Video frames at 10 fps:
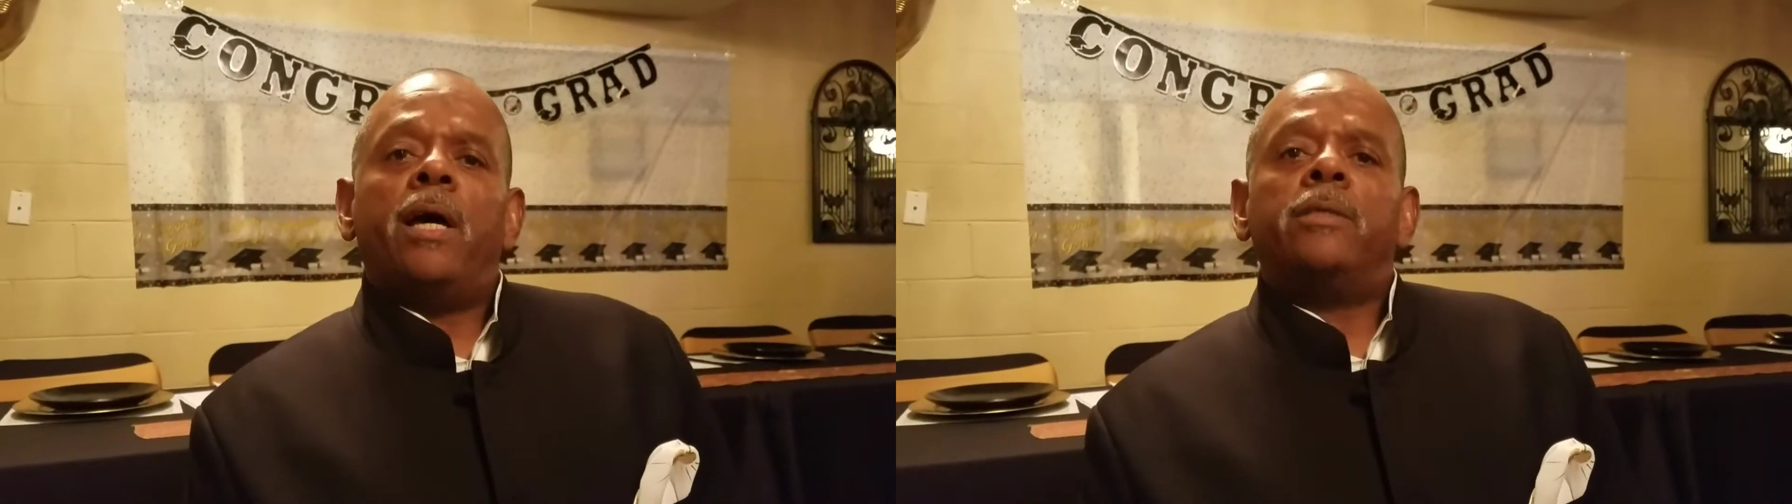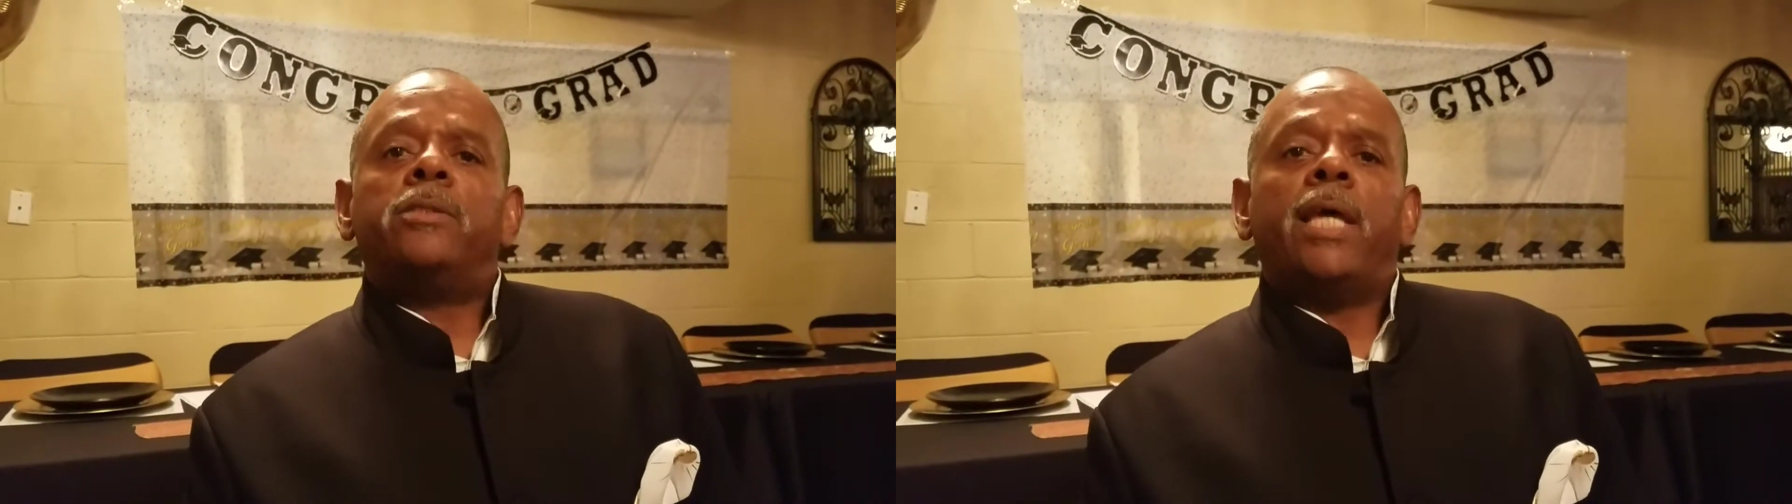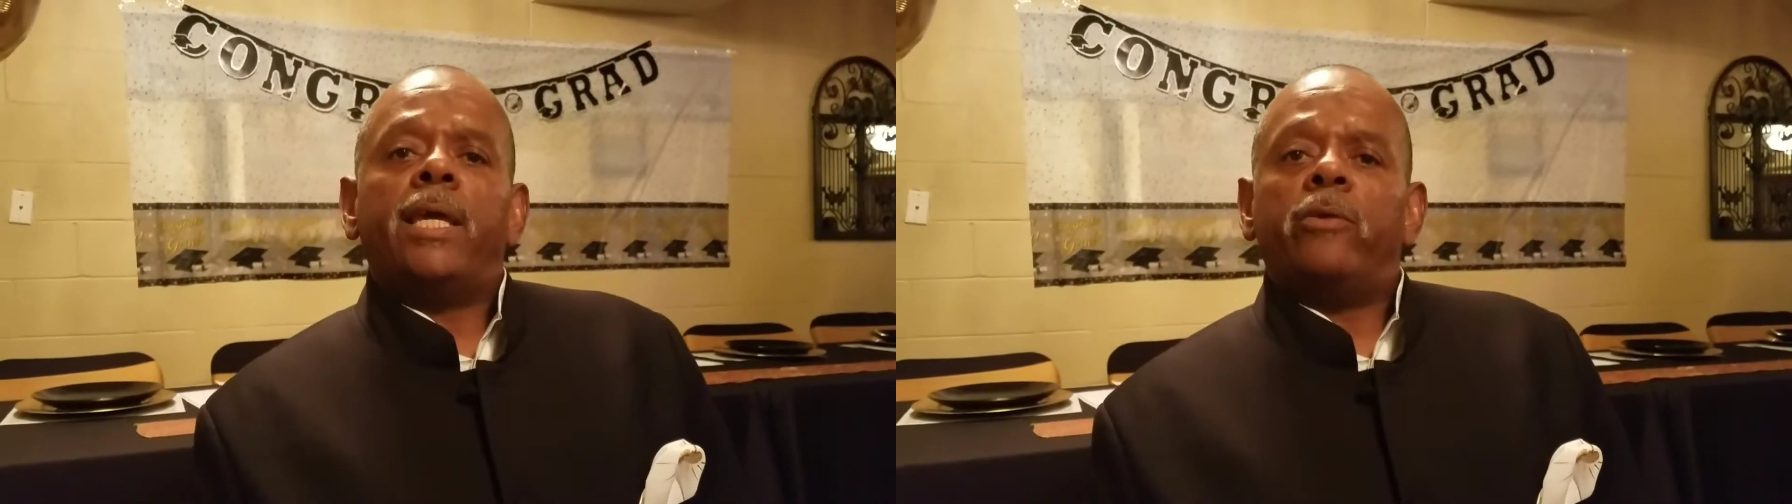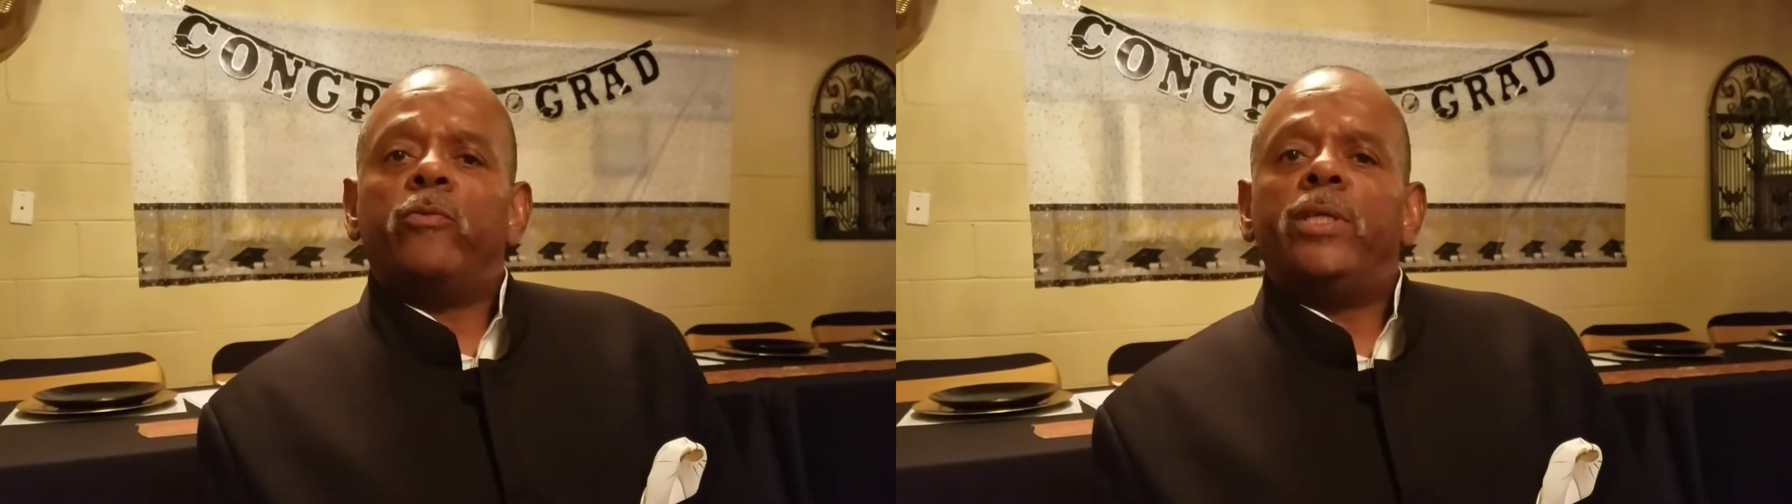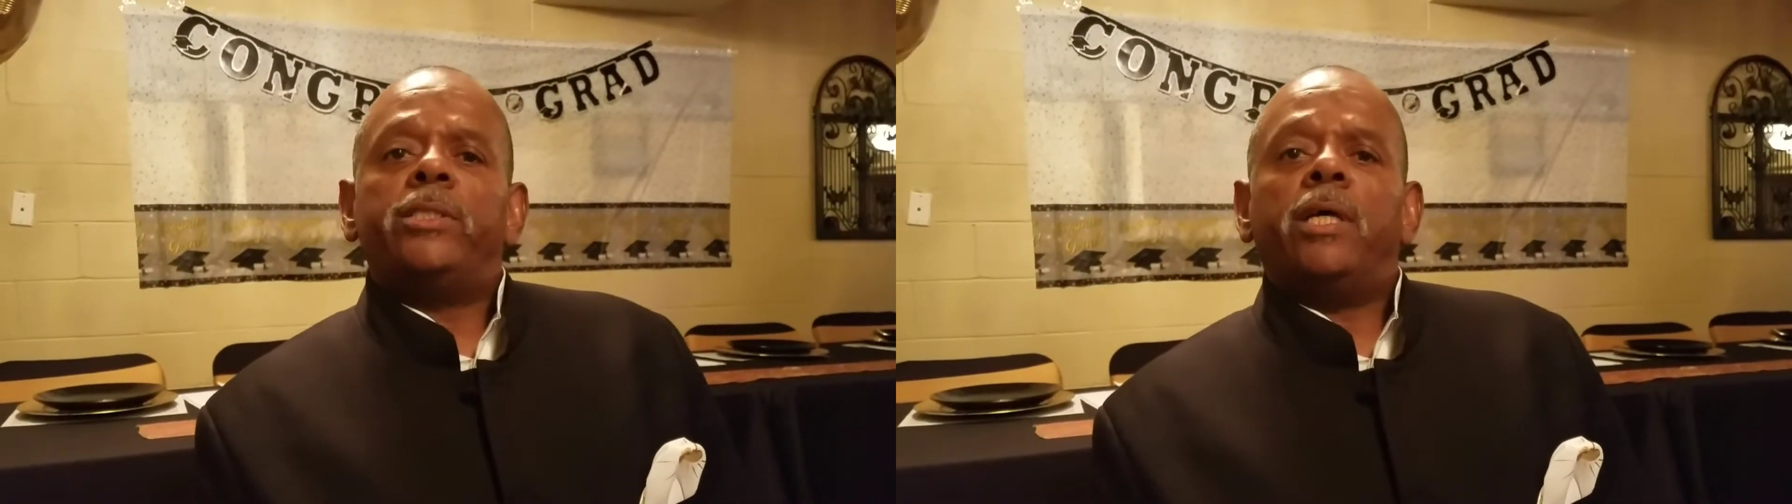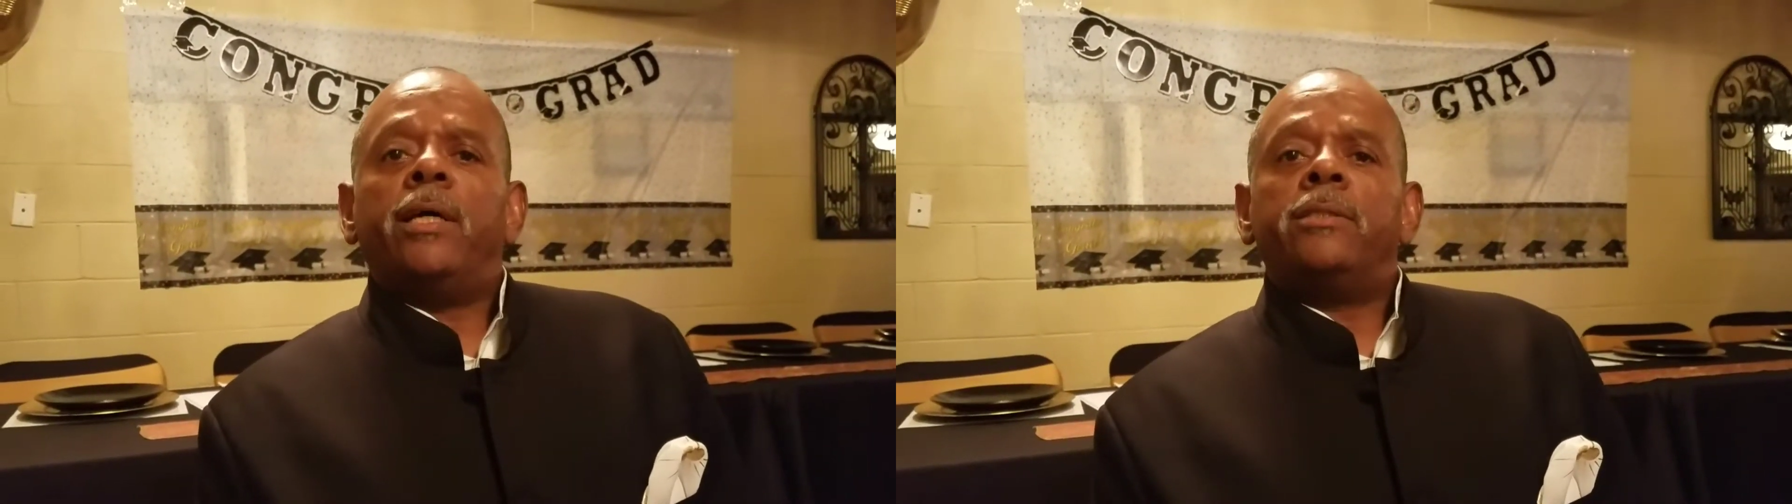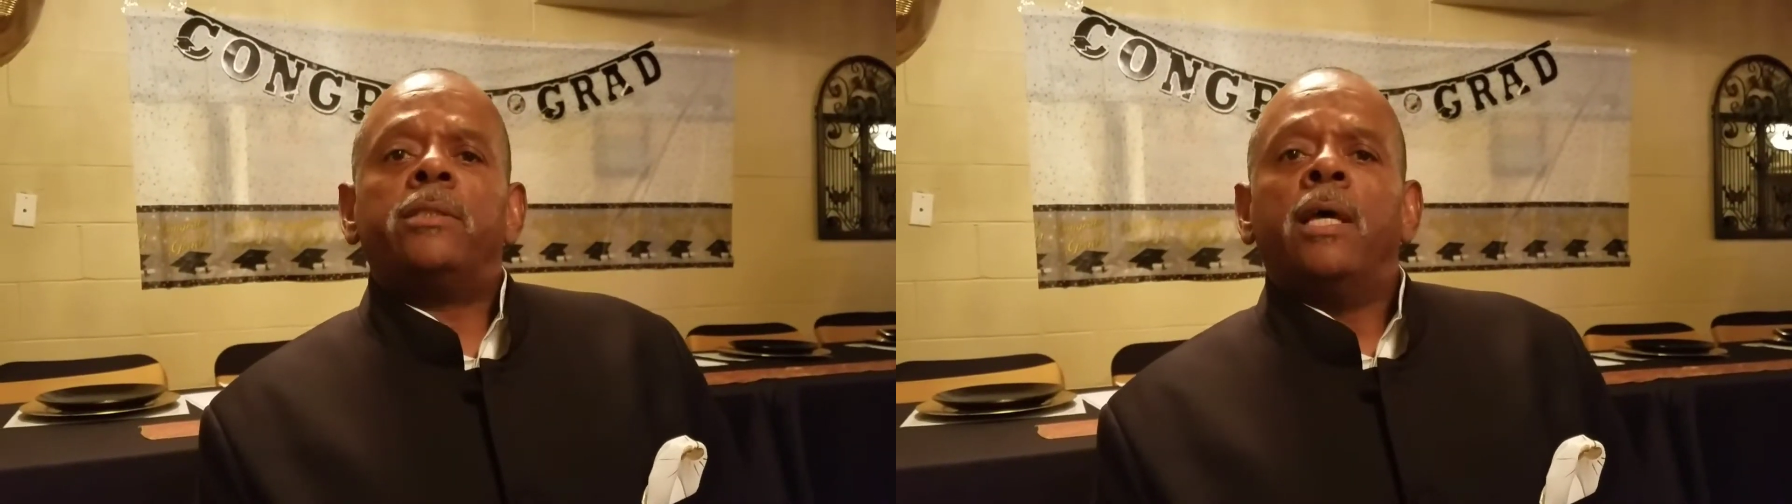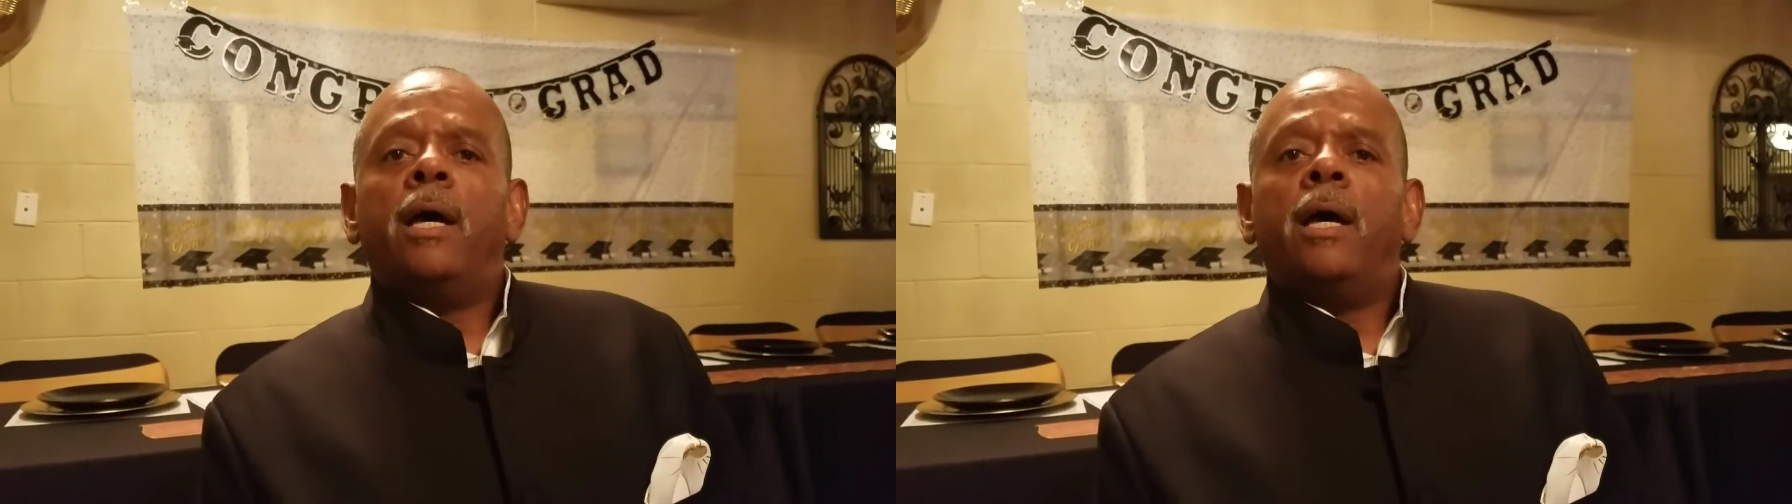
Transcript: us, they can reach us